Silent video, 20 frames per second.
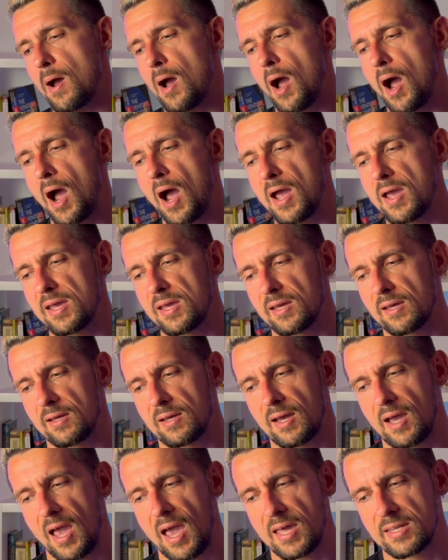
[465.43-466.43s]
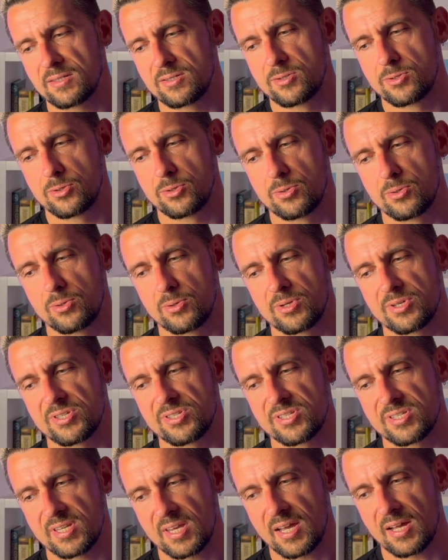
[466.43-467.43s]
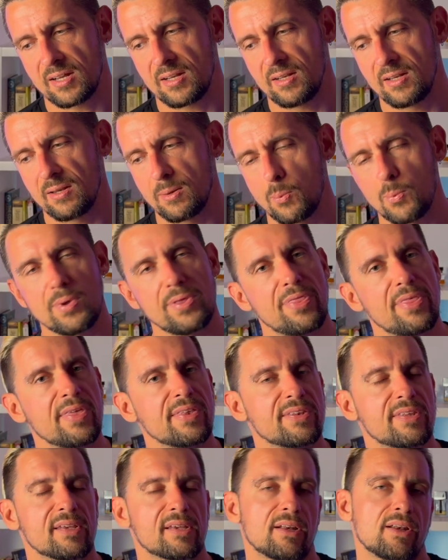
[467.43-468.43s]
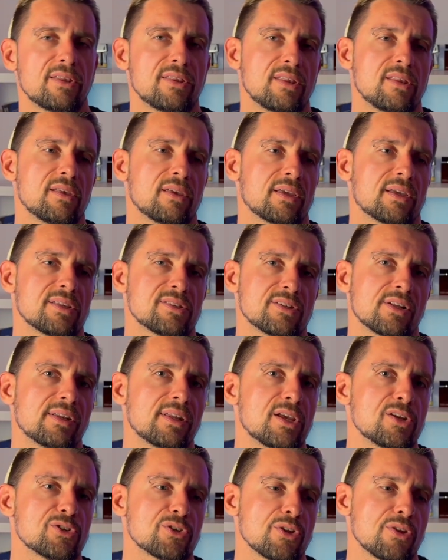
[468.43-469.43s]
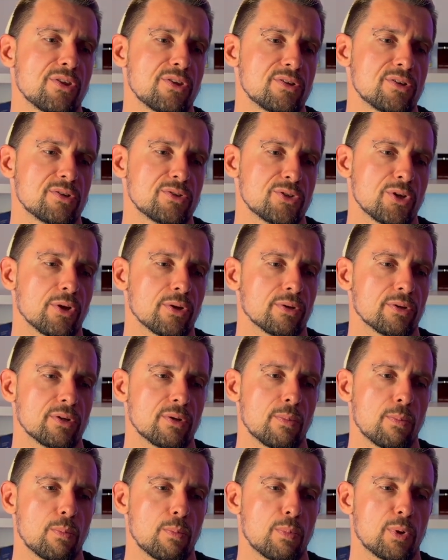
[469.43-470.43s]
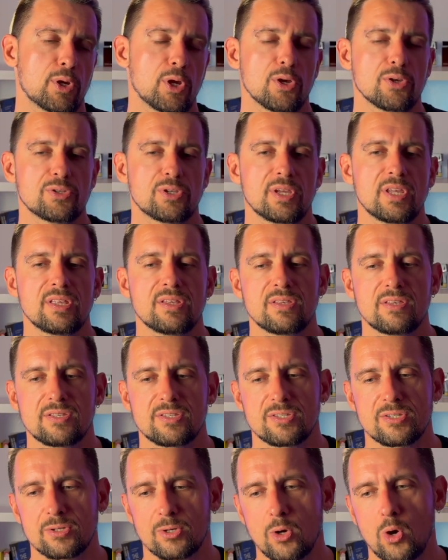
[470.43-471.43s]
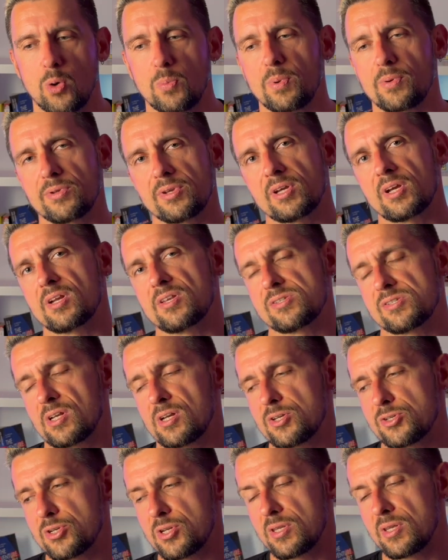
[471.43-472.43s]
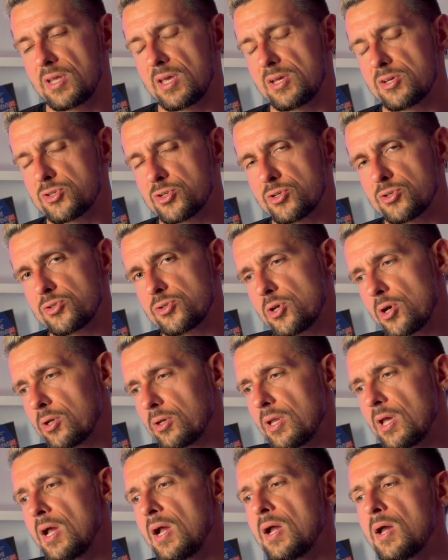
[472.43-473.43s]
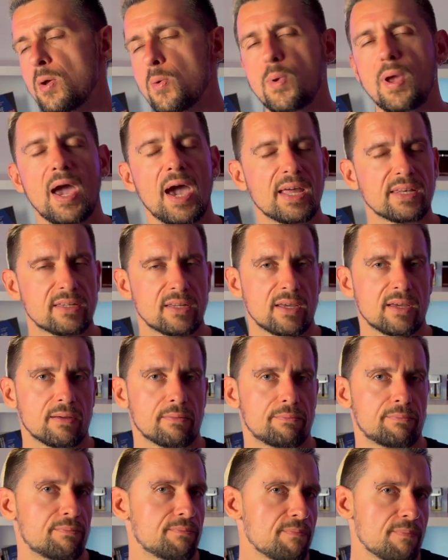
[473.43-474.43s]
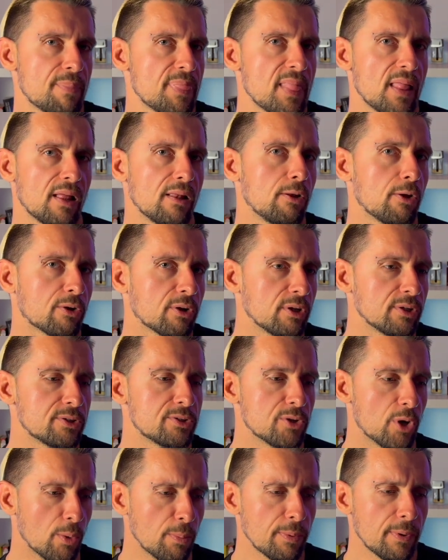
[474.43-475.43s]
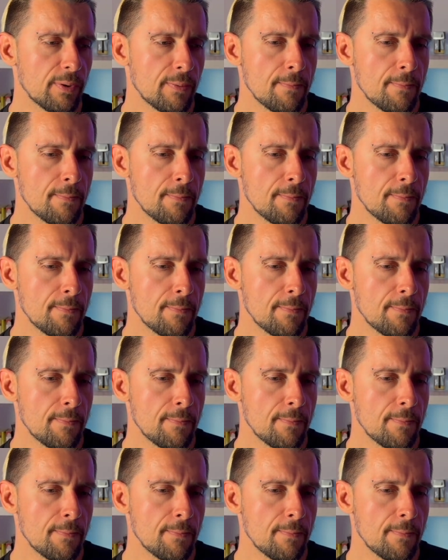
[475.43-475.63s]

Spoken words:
I had to sell within the consolidation zone, because in scope of the consolidation zone we had a local drop,